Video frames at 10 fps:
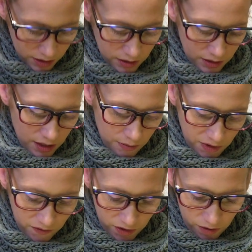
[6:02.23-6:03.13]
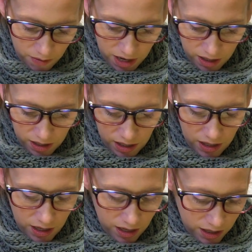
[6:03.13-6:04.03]
Slide my finger back
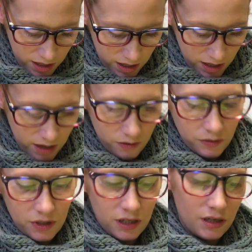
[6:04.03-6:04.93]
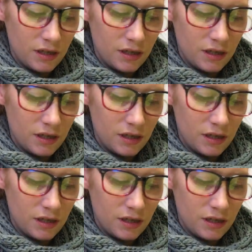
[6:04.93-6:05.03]
and out.